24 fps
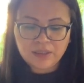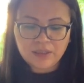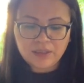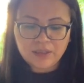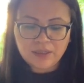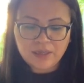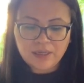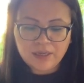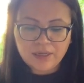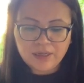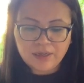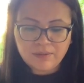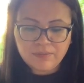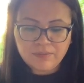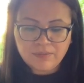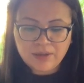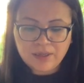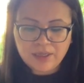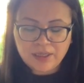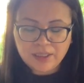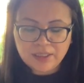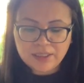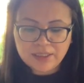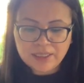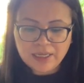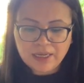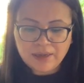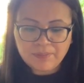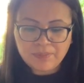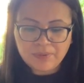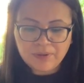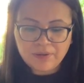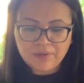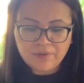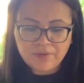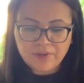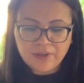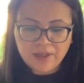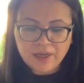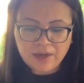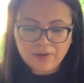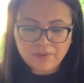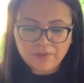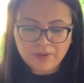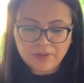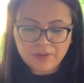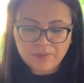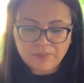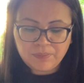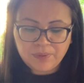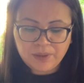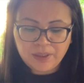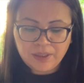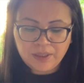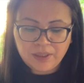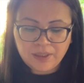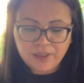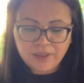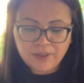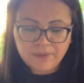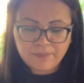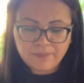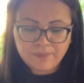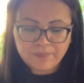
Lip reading: An example of that would be